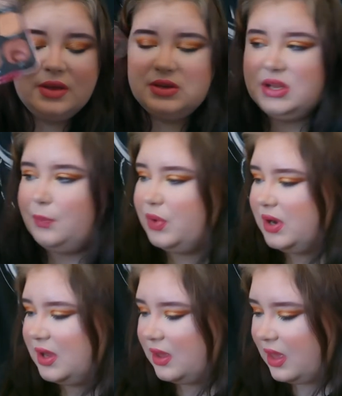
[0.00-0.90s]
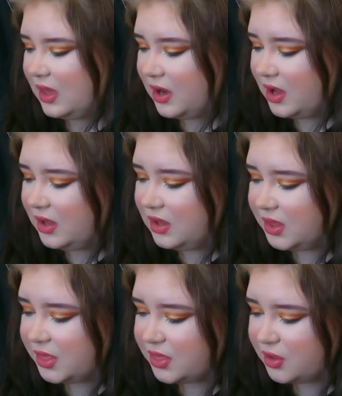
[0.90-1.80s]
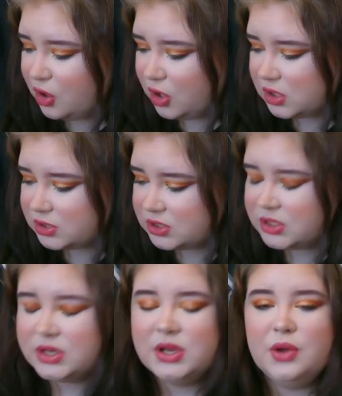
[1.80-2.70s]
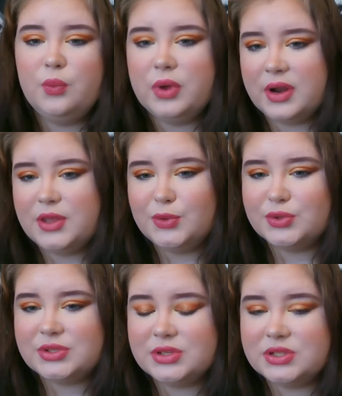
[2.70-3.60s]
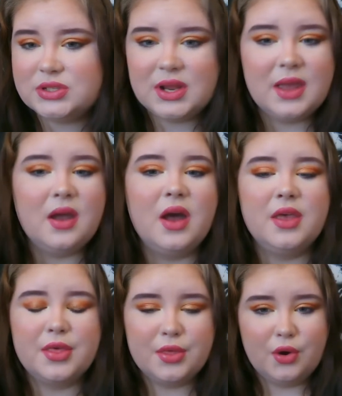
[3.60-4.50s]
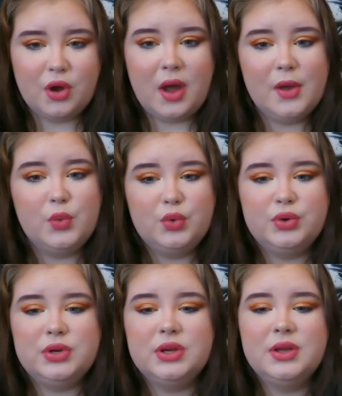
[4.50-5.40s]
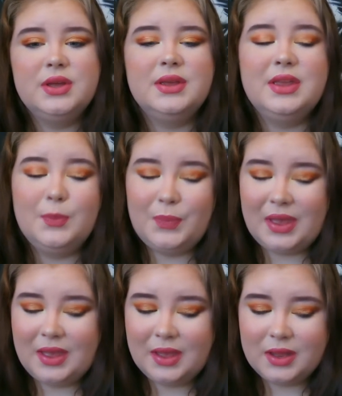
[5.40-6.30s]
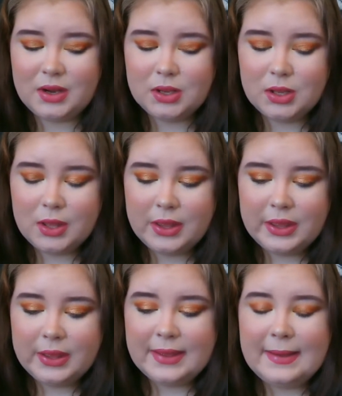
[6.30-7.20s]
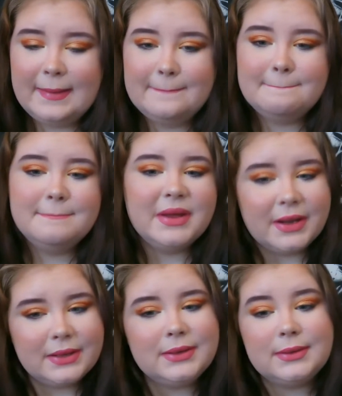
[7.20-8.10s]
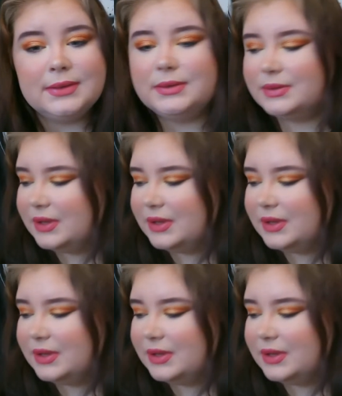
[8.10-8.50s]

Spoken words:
dip in it, and I thought when I used it today, I thought I would hit pan, but I didn't.